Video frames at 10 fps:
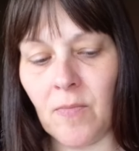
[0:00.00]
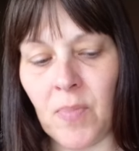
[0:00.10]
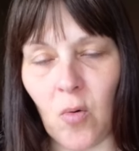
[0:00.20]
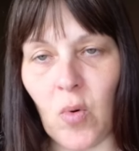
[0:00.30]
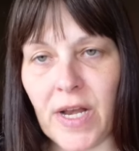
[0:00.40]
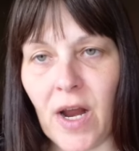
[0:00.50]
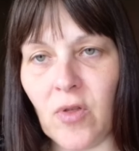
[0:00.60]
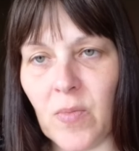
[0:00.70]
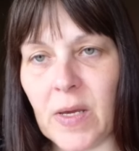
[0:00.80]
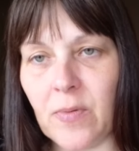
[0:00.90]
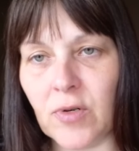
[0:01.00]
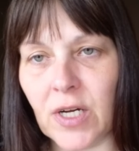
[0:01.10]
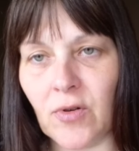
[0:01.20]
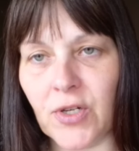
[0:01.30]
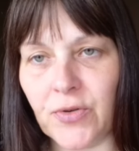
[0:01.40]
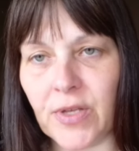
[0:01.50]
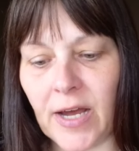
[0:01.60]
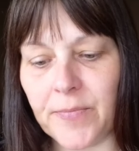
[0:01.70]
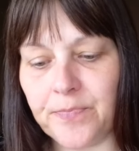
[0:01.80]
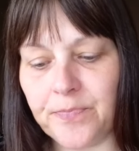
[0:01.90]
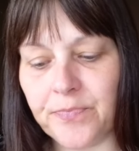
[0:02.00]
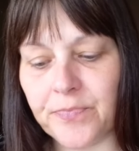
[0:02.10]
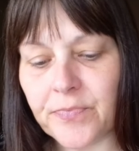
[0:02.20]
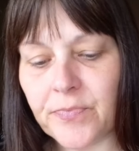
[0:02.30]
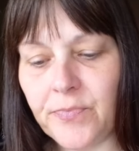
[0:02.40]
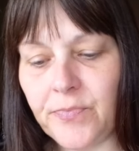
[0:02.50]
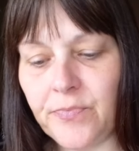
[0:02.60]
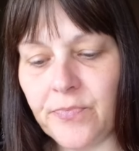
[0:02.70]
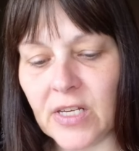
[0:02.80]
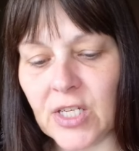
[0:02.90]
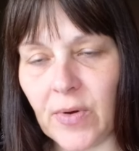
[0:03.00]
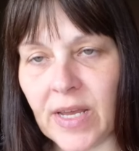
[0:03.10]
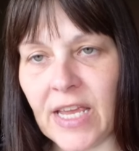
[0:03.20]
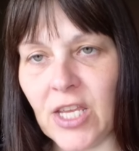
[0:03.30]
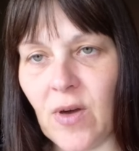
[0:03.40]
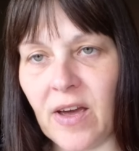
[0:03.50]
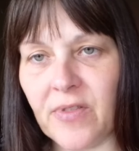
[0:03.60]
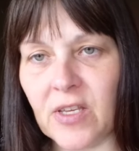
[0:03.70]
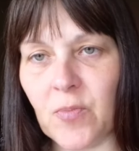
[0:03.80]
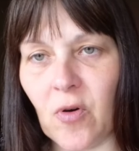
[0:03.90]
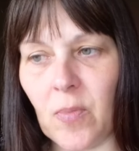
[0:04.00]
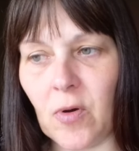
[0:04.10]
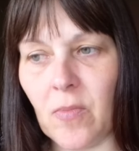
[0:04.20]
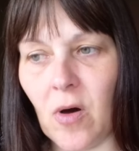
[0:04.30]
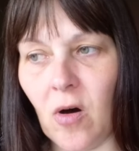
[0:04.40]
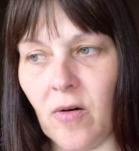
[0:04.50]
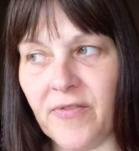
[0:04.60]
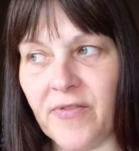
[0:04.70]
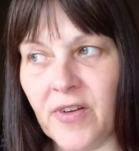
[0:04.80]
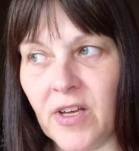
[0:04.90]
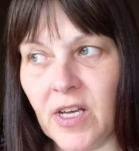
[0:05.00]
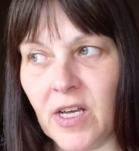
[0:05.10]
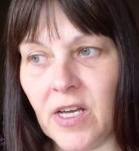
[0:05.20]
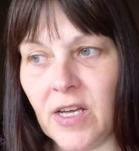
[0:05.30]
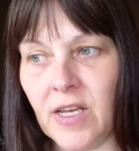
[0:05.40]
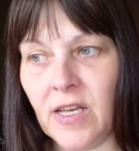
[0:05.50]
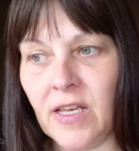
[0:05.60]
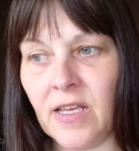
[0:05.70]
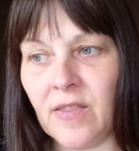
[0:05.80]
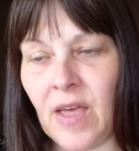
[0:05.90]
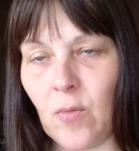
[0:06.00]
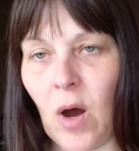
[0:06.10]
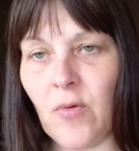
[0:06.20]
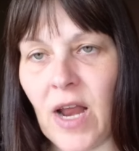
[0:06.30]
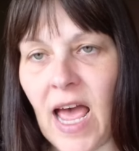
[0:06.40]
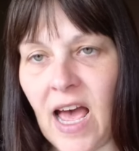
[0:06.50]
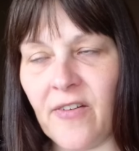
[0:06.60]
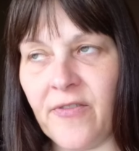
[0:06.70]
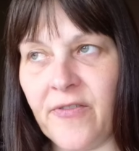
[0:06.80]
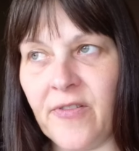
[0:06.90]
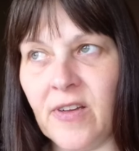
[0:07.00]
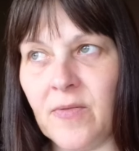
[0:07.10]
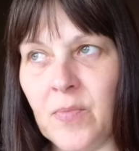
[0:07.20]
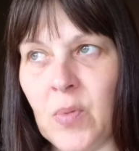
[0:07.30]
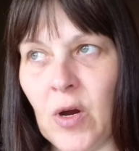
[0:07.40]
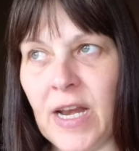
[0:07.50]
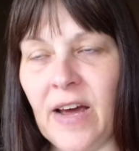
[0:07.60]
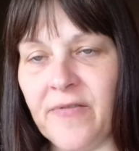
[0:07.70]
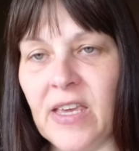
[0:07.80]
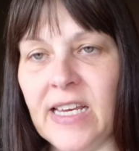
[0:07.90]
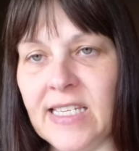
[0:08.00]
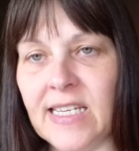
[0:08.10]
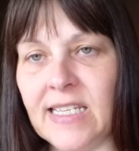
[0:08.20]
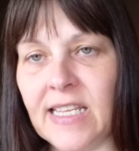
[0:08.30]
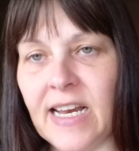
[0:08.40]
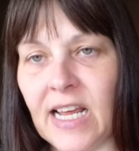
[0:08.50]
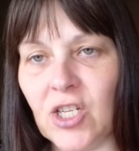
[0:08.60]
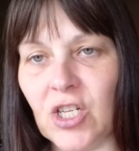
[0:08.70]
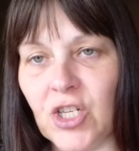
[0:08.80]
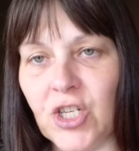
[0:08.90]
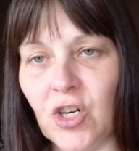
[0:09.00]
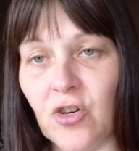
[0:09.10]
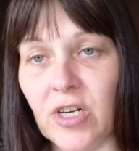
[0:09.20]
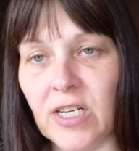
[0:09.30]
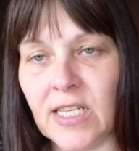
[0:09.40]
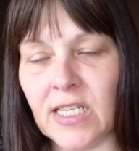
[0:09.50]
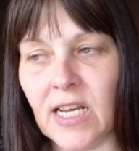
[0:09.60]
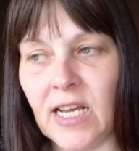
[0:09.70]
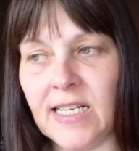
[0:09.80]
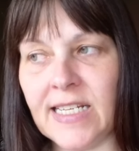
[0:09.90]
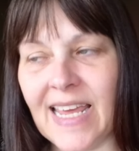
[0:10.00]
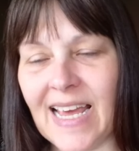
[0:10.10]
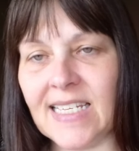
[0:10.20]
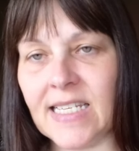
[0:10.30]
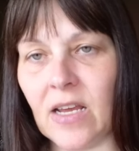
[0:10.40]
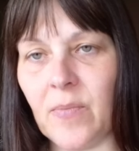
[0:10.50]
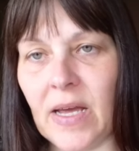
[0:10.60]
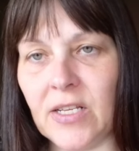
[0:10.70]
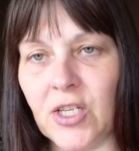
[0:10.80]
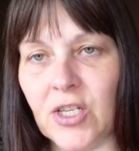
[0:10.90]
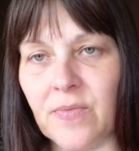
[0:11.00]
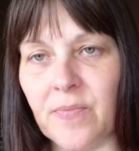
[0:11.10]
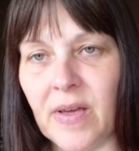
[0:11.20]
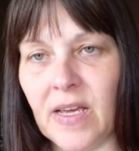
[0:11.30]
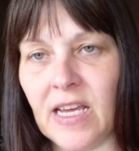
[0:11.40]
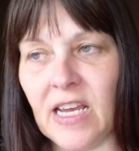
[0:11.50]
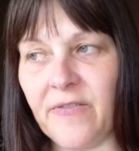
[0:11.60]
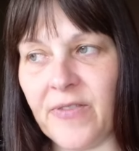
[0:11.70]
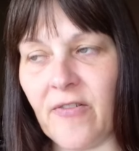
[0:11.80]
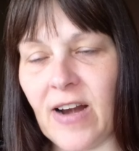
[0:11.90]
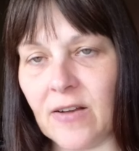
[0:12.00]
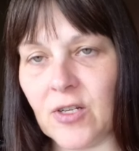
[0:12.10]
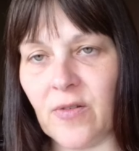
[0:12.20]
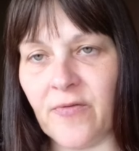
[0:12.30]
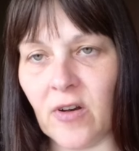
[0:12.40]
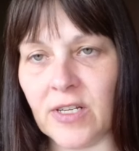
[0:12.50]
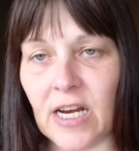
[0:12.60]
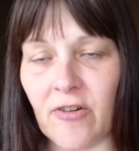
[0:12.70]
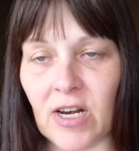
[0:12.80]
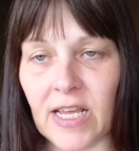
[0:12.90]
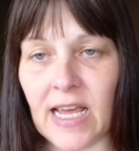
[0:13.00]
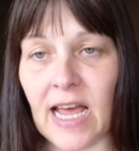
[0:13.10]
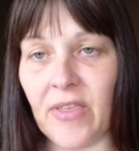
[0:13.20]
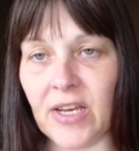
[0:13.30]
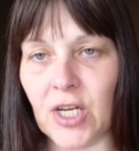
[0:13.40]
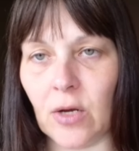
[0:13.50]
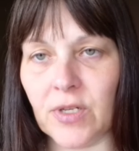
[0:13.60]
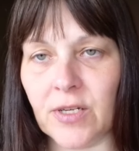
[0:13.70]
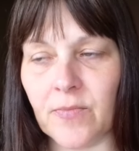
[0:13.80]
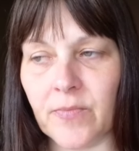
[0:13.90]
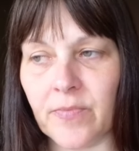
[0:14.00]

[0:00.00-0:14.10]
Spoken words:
but we know that people don't do that. So again, you have this problem of they won't have put enough years into their national insurance to get state pension if they're allowed to do it voluntarily, and they don't.